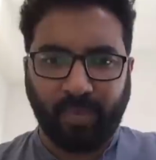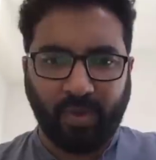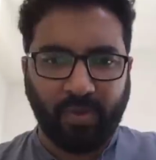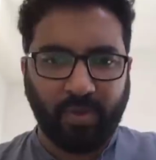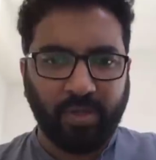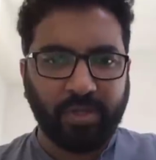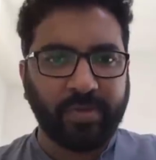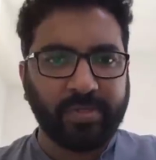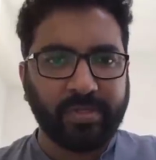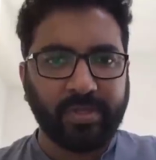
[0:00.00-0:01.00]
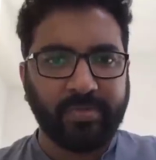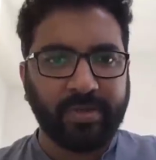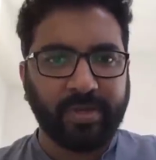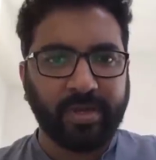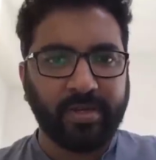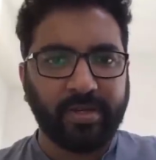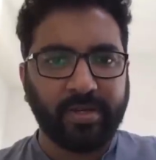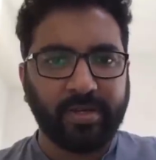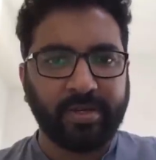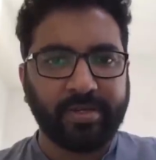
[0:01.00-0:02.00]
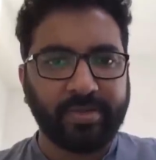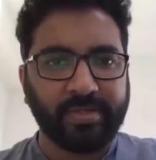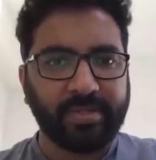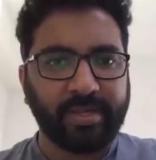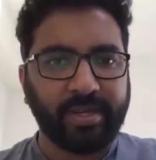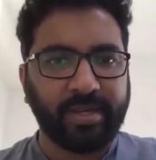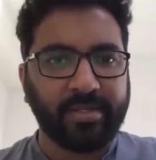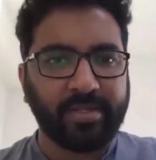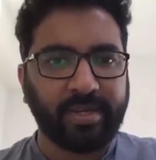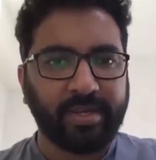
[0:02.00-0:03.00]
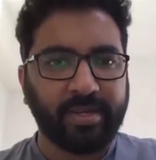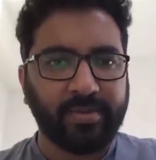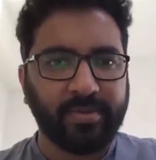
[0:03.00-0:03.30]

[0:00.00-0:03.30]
What are the questions? Let me look at uh, any other questions that I can answer right now.